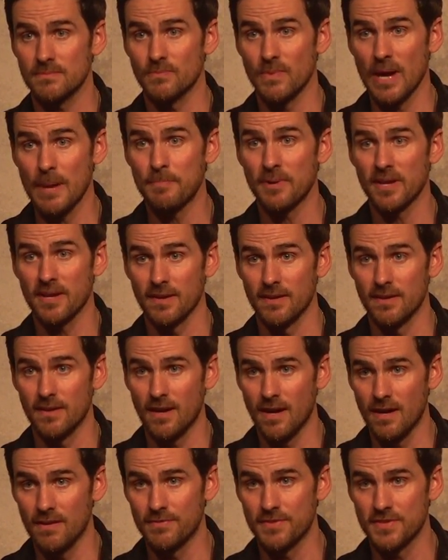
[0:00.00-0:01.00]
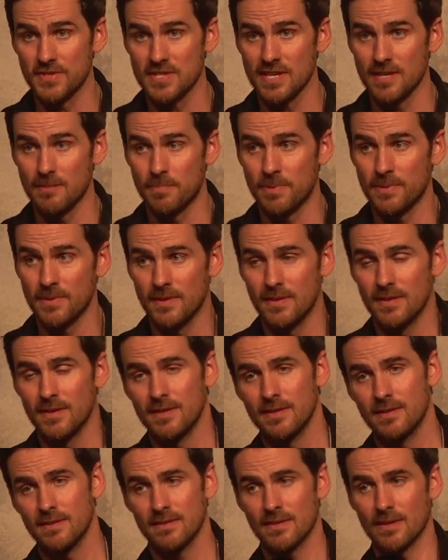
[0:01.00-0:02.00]
replica of the ship
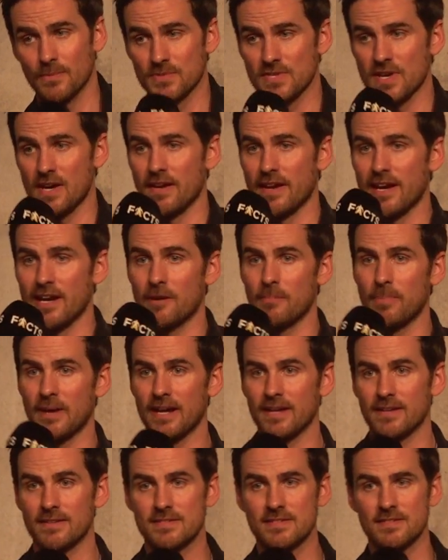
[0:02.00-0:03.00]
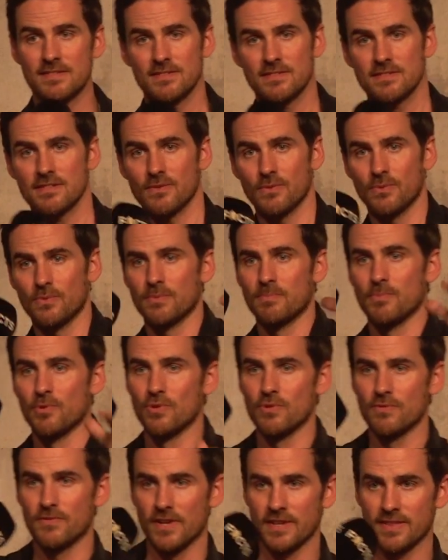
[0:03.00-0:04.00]
that was on airbags, so it would
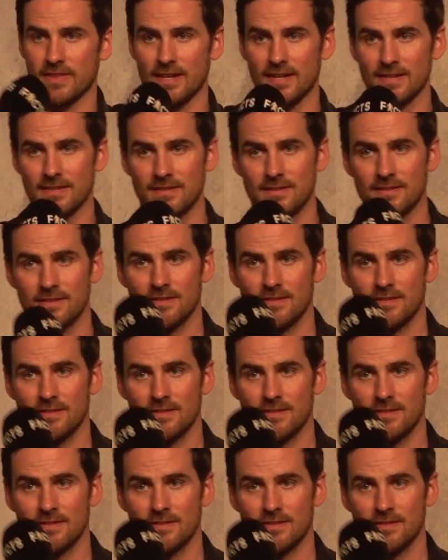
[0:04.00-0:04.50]
move like that,